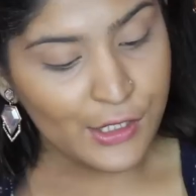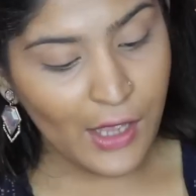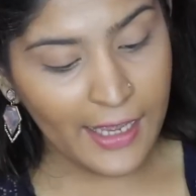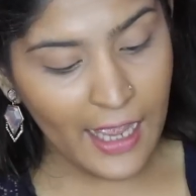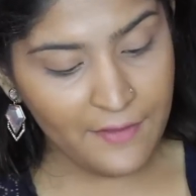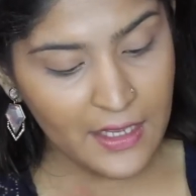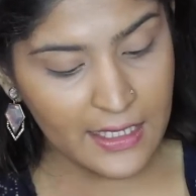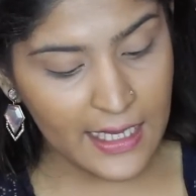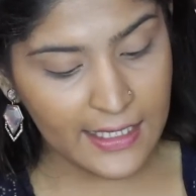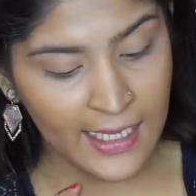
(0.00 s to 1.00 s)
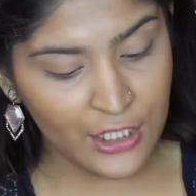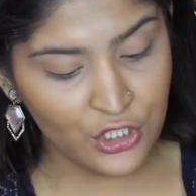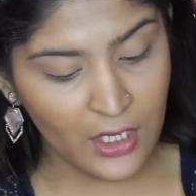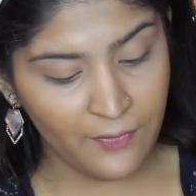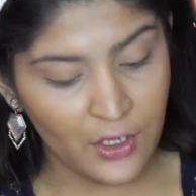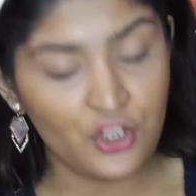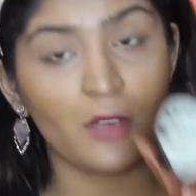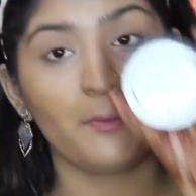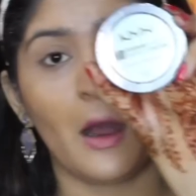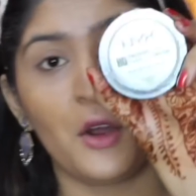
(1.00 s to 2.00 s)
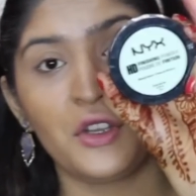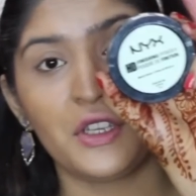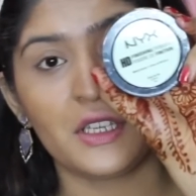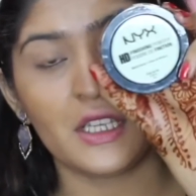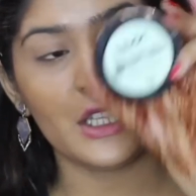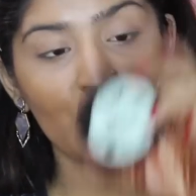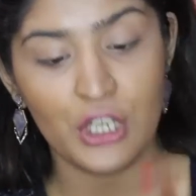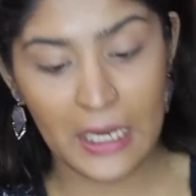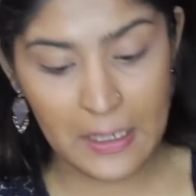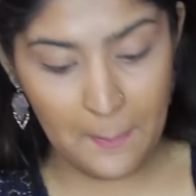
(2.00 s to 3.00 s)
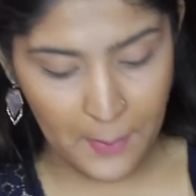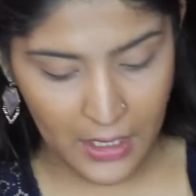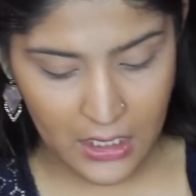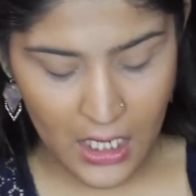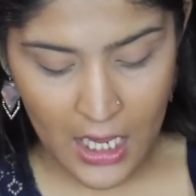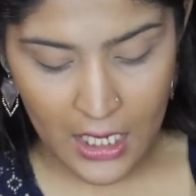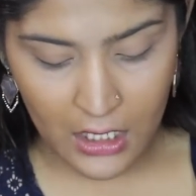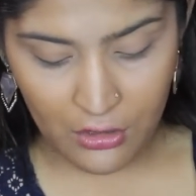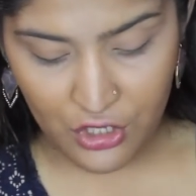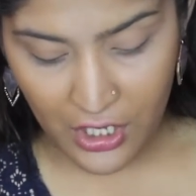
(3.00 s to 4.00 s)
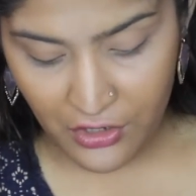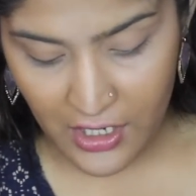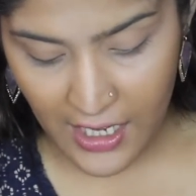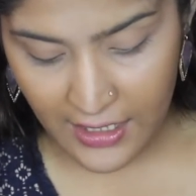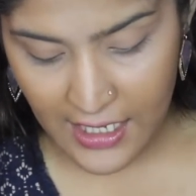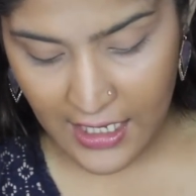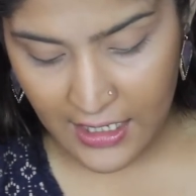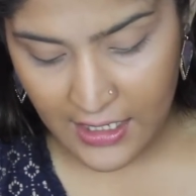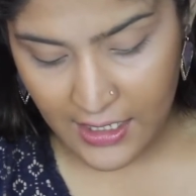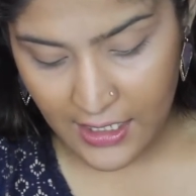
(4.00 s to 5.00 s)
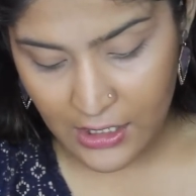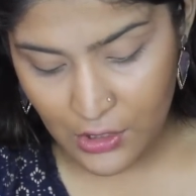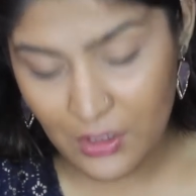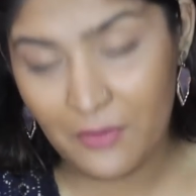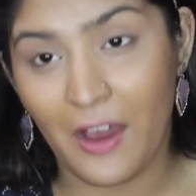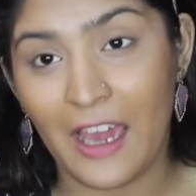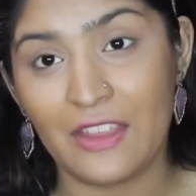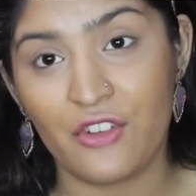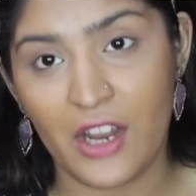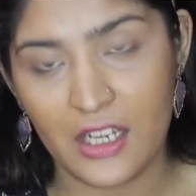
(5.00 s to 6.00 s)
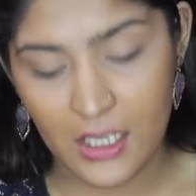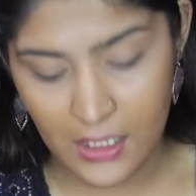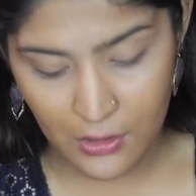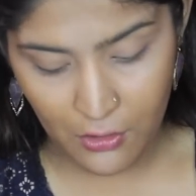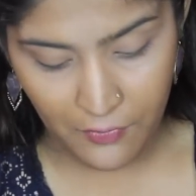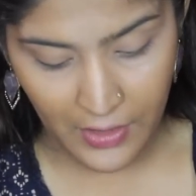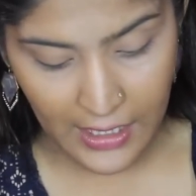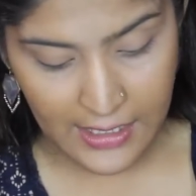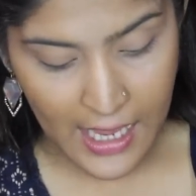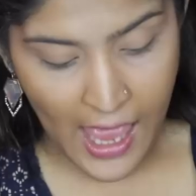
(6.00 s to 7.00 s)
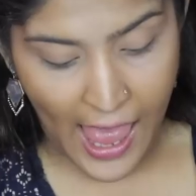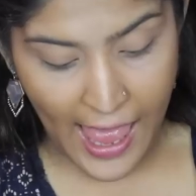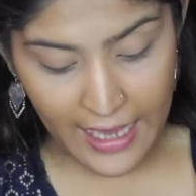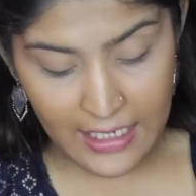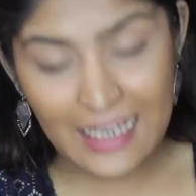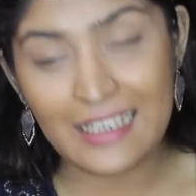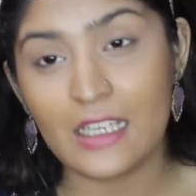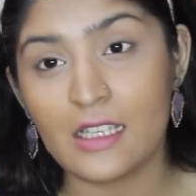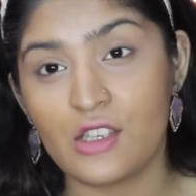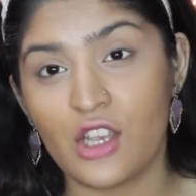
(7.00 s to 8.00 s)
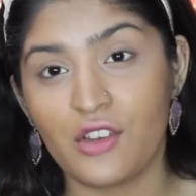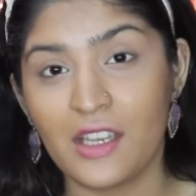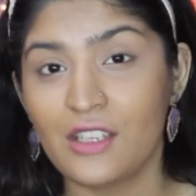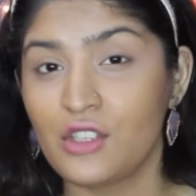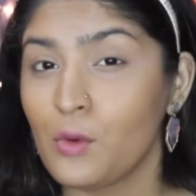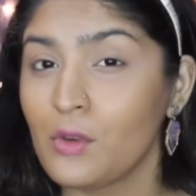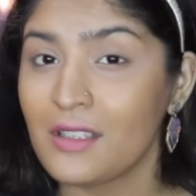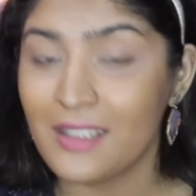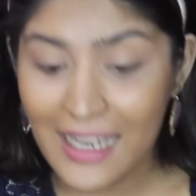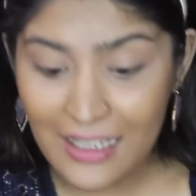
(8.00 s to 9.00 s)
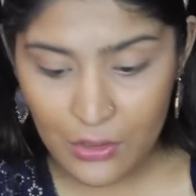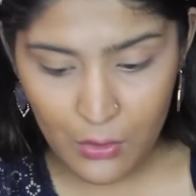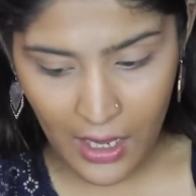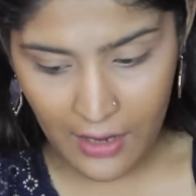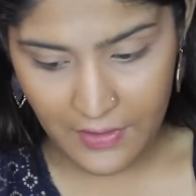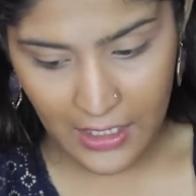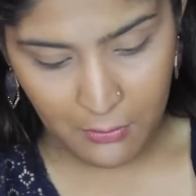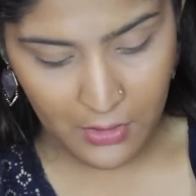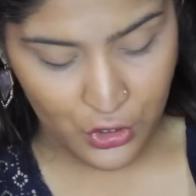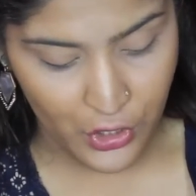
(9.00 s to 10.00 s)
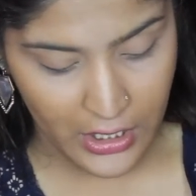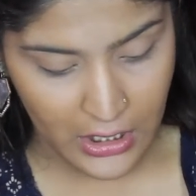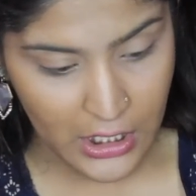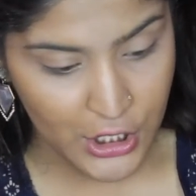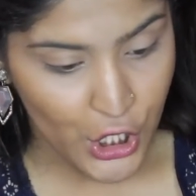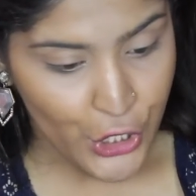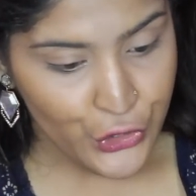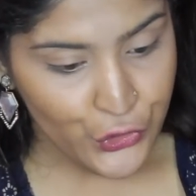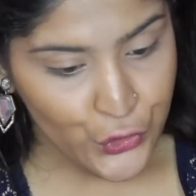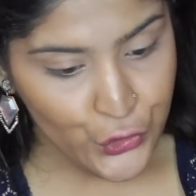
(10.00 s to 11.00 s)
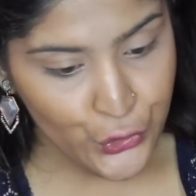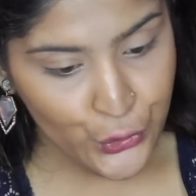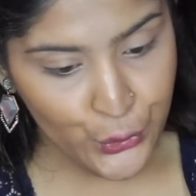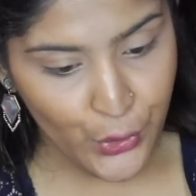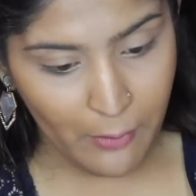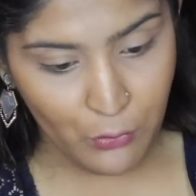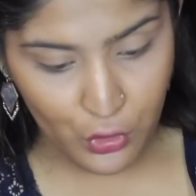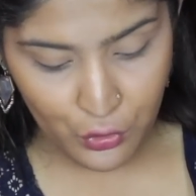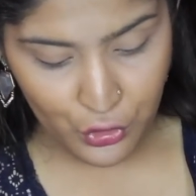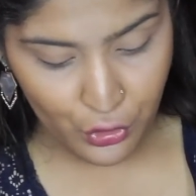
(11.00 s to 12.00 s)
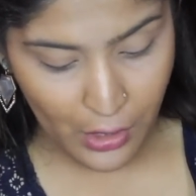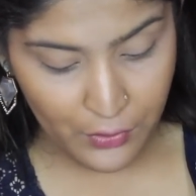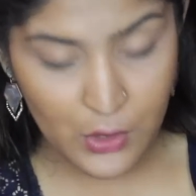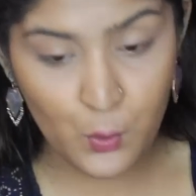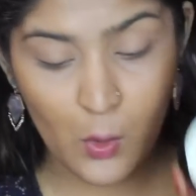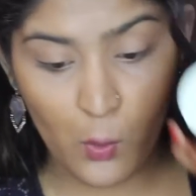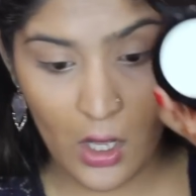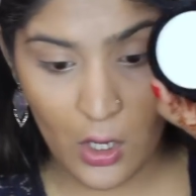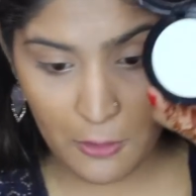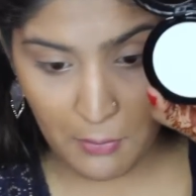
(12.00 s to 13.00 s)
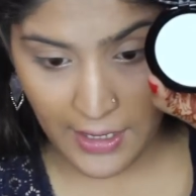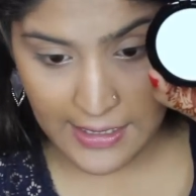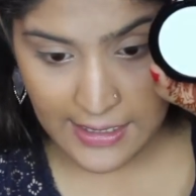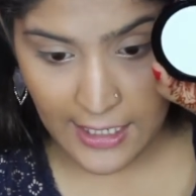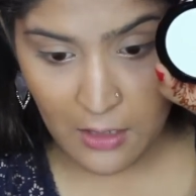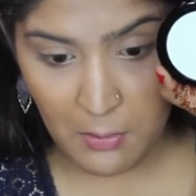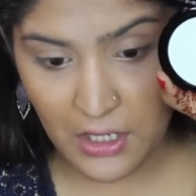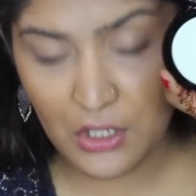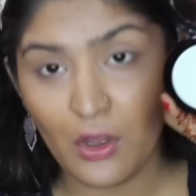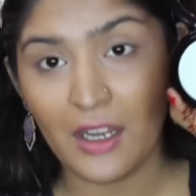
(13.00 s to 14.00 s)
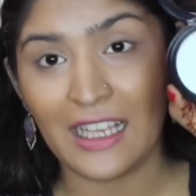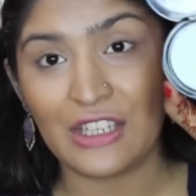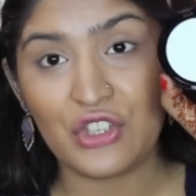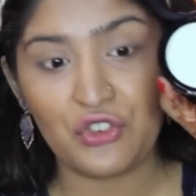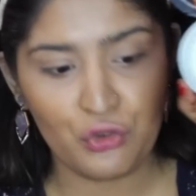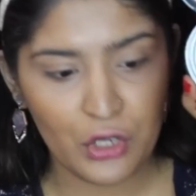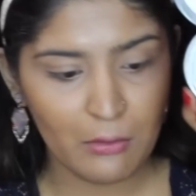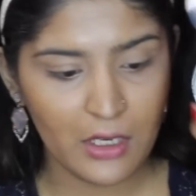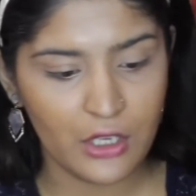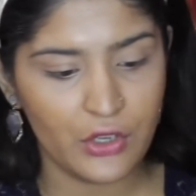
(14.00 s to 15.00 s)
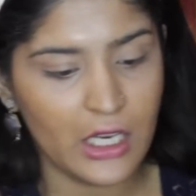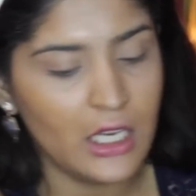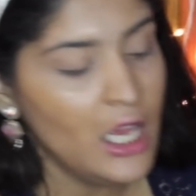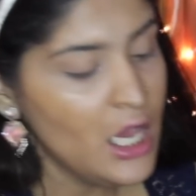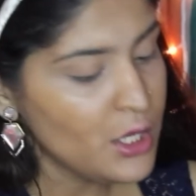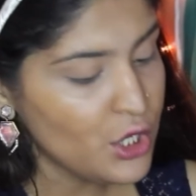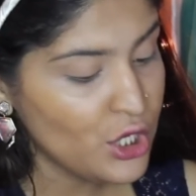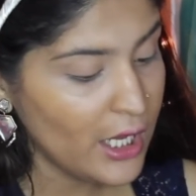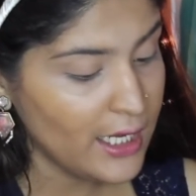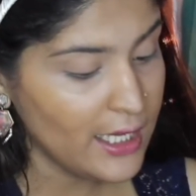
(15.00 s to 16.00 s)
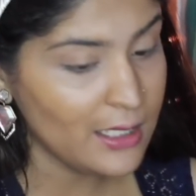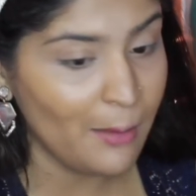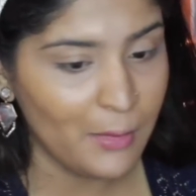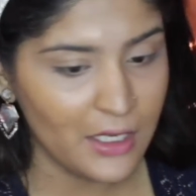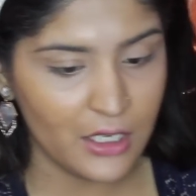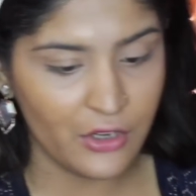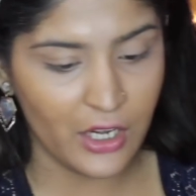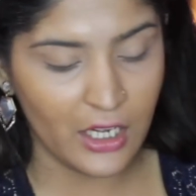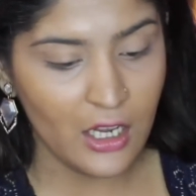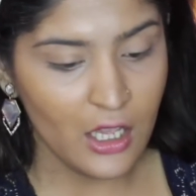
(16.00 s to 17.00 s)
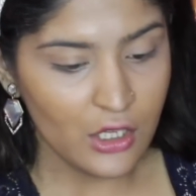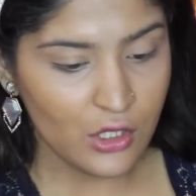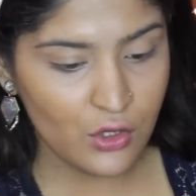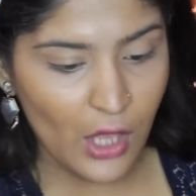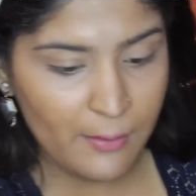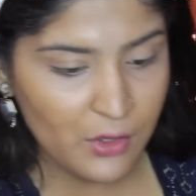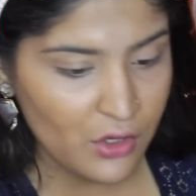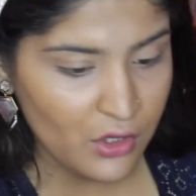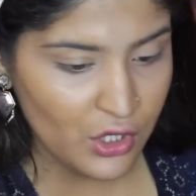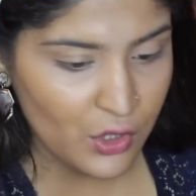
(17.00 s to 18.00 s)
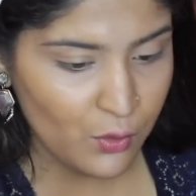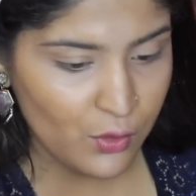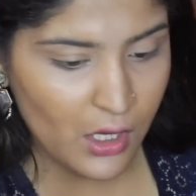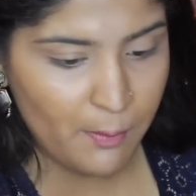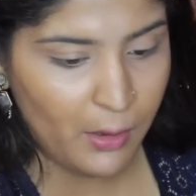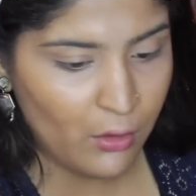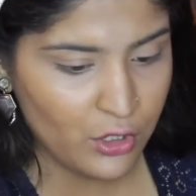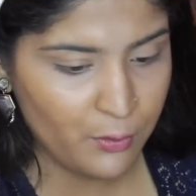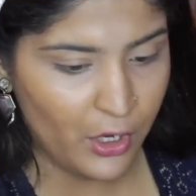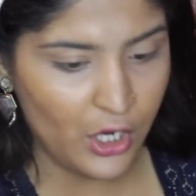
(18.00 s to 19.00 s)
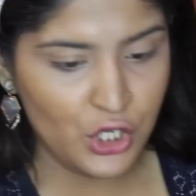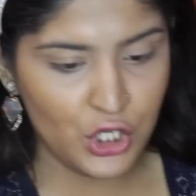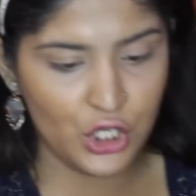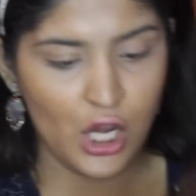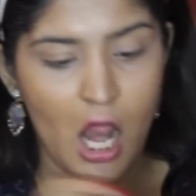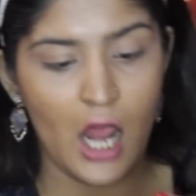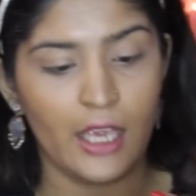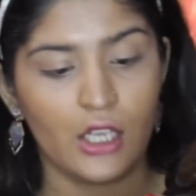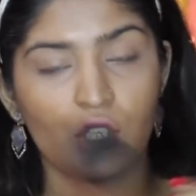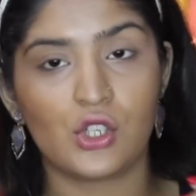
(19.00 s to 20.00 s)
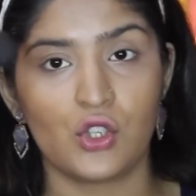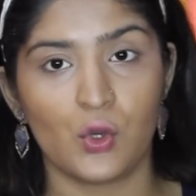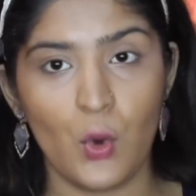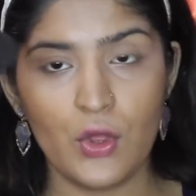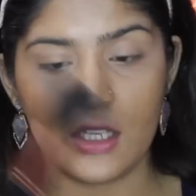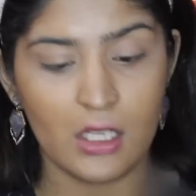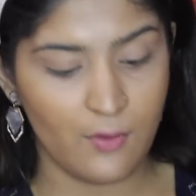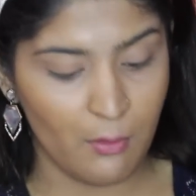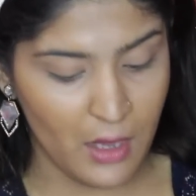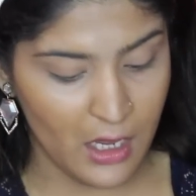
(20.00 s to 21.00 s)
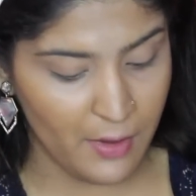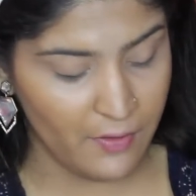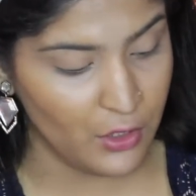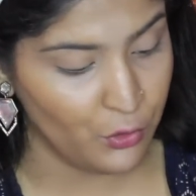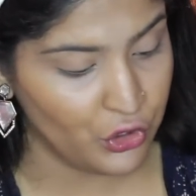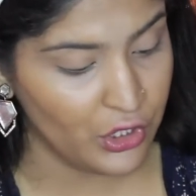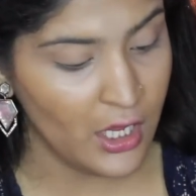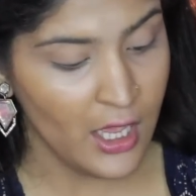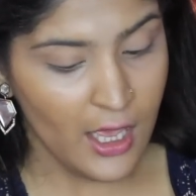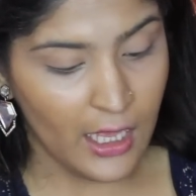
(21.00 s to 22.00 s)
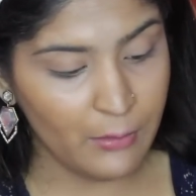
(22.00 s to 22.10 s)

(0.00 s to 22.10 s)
So I have this NYX HD finishing powder. This is in the shade mint. Now generally I think this is to define the redness in your face, and Indians generally don't tend to have that much redness, So I'm not too sure how this will work on my skin, but not extremely green. The shade is mint green. So I'm just gonna use a powder brush like so. This is from Makeup Revolution.